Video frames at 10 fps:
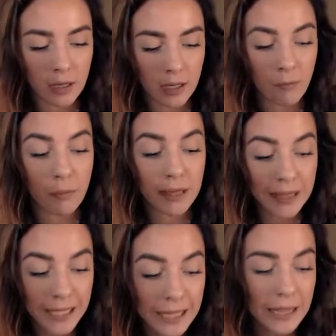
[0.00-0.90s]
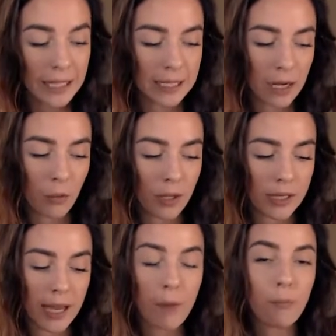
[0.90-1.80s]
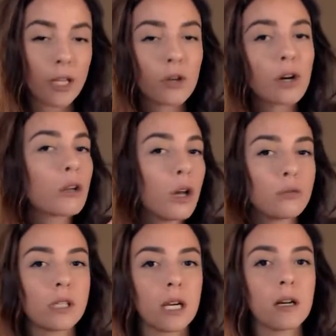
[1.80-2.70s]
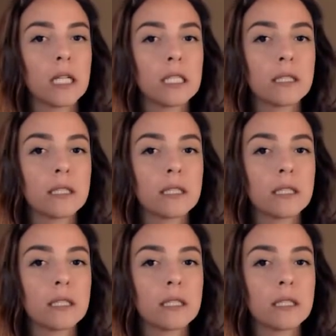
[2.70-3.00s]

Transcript: completely dealt with yet, but you're close, Aries.